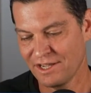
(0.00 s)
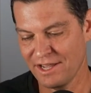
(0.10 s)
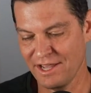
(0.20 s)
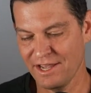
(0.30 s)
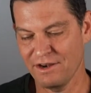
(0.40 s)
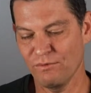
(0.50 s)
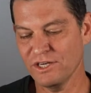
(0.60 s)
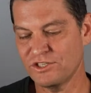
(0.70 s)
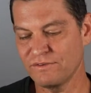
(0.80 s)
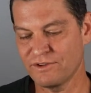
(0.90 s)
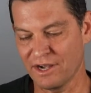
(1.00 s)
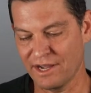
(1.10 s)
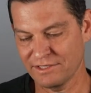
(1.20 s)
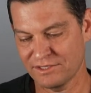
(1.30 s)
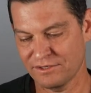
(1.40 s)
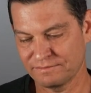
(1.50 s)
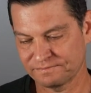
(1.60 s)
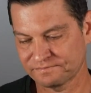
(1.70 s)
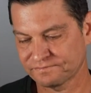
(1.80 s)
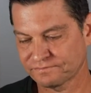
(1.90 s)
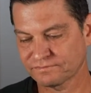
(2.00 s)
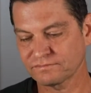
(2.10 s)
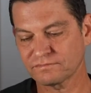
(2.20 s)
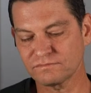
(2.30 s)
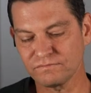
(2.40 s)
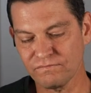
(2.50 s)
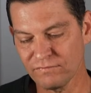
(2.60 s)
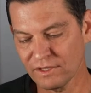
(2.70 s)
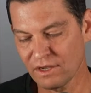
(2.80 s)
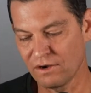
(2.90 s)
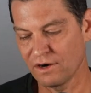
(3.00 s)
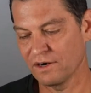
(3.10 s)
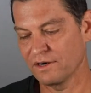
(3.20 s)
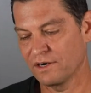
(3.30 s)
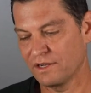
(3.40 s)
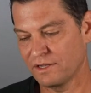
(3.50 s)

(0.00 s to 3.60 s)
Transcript: and what you've got are